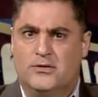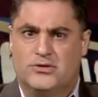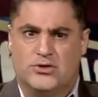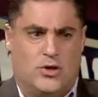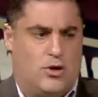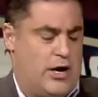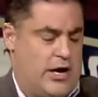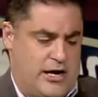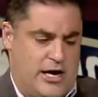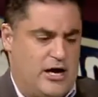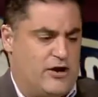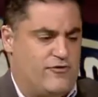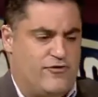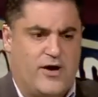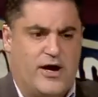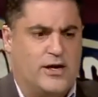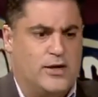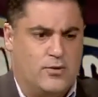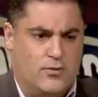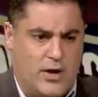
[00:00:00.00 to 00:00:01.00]
So I got to
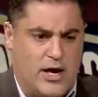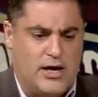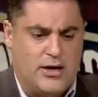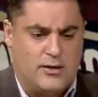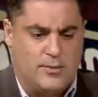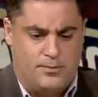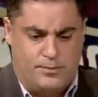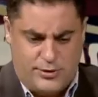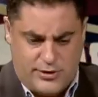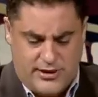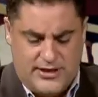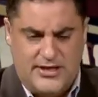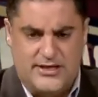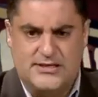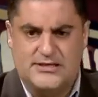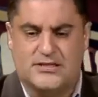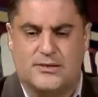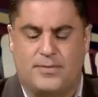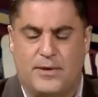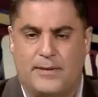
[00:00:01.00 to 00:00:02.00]
find a way to
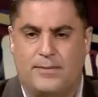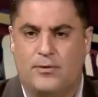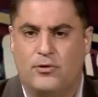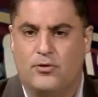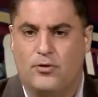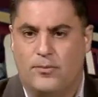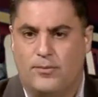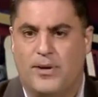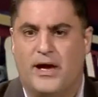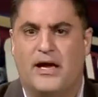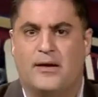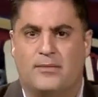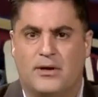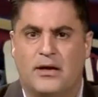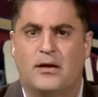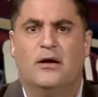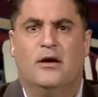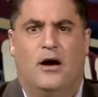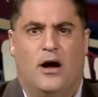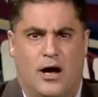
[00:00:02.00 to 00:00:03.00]
please the people who pay
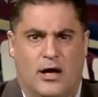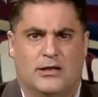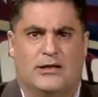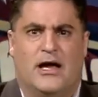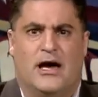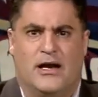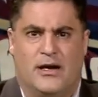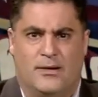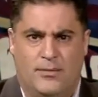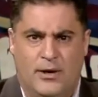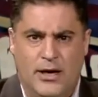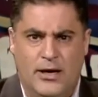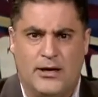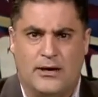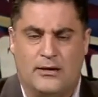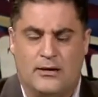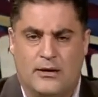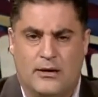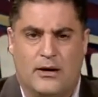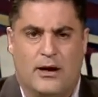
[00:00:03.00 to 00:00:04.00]
me a lot of
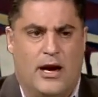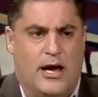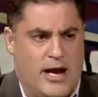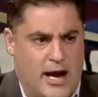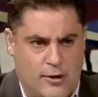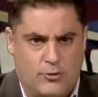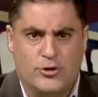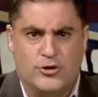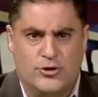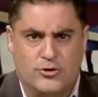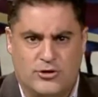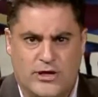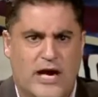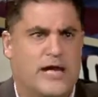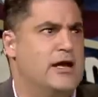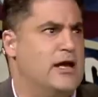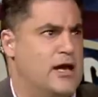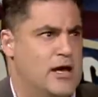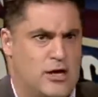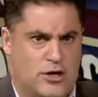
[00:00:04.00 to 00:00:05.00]
money, and I will do
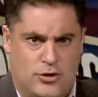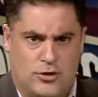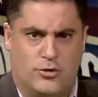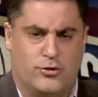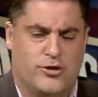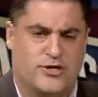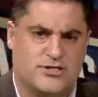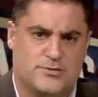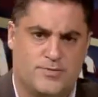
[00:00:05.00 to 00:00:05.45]
that at your